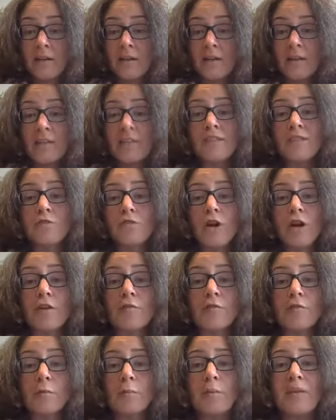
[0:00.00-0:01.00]
Let's strive
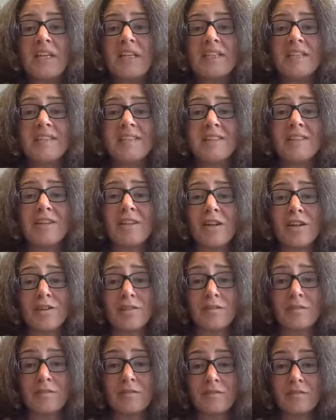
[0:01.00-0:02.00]
for peace and
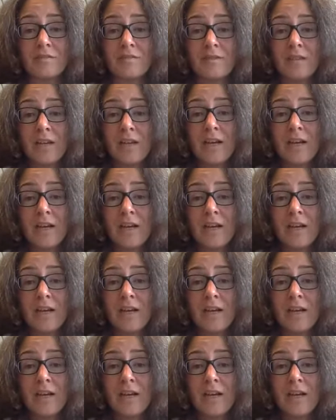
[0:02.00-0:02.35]
love.